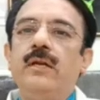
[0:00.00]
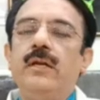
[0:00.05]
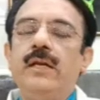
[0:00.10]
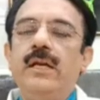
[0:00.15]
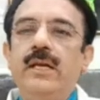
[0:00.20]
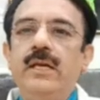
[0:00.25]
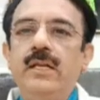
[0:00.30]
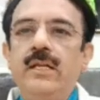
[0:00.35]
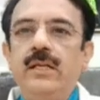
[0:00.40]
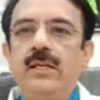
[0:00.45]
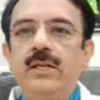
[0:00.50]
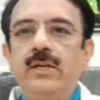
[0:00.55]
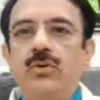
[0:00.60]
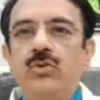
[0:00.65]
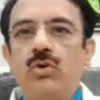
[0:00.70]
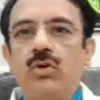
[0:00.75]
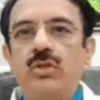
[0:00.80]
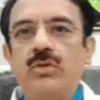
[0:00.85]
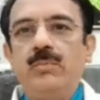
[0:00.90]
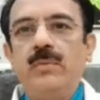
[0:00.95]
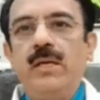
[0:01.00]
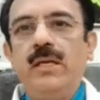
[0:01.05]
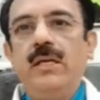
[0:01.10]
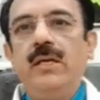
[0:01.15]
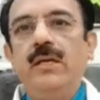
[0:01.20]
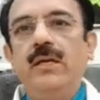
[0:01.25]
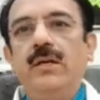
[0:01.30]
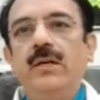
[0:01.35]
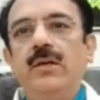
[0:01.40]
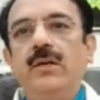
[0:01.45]
radial
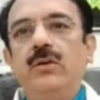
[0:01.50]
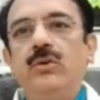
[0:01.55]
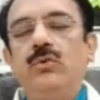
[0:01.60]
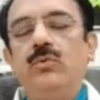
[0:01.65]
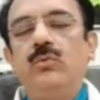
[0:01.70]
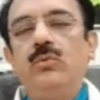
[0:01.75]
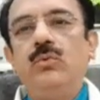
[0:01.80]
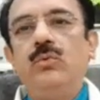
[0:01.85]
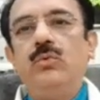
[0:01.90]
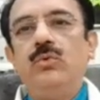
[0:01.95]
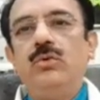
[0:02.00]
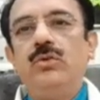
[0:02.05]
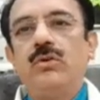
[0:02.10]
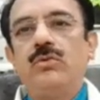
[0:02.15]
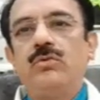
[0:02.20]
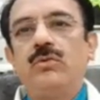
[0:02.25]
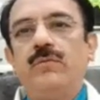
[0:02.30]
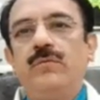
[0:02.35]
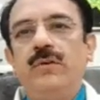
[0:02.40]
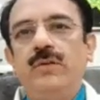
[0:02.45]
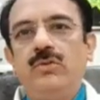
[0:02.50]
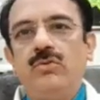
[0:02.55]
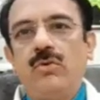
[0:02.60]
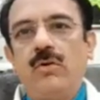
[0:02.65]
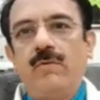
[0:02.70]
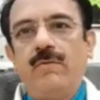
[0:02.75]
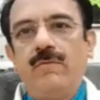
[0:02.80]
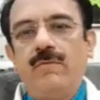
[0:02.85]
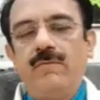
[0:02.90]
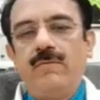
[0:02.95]
keratotomy to Dr.
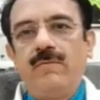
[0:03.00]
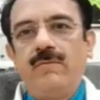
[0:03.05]
Fedorov.